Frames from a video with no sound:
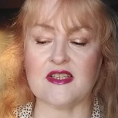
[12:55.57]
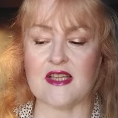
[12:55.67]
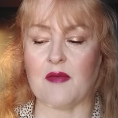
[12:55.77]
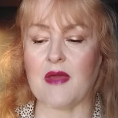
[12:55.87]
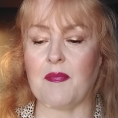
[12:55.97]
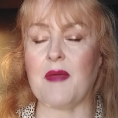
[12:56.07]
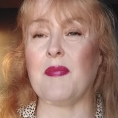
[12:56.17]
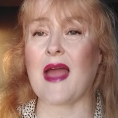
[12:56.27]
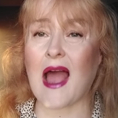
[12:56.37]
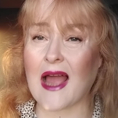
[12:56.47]
because I am a bit
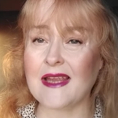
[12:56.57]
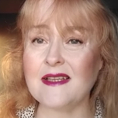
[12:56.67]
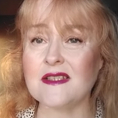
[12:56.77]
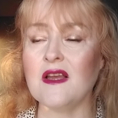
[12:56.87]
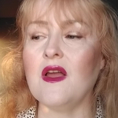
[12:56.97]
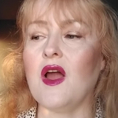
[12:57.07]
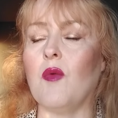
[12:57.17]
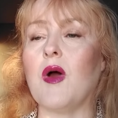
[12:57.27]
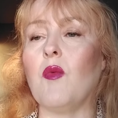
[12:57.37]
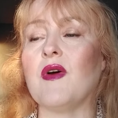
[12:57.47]
behind
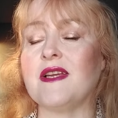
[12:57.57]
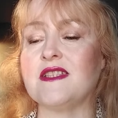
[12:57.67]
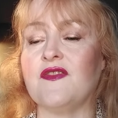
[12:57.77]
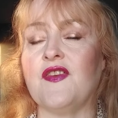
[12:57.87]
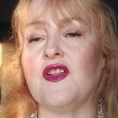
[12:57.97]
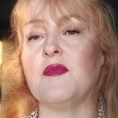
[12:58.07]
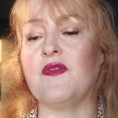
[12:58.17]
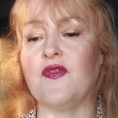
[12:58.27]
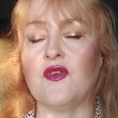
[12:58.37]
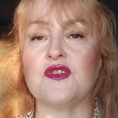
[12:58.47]
on what I wanted to film,
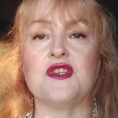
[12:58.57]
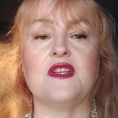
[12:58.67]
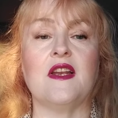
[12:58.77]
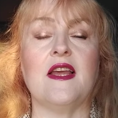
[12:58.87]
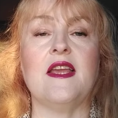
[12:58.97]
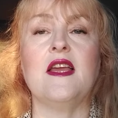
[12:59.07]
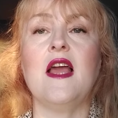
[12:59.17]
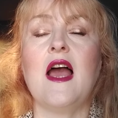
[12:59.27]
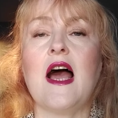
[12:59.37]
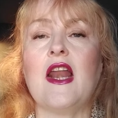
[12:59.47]
unfortunately,
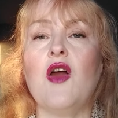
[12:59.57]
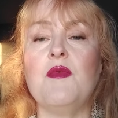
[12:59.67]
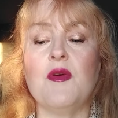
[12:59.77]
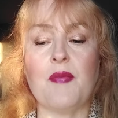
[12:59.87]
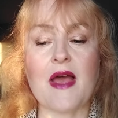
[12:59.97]
and hope you'll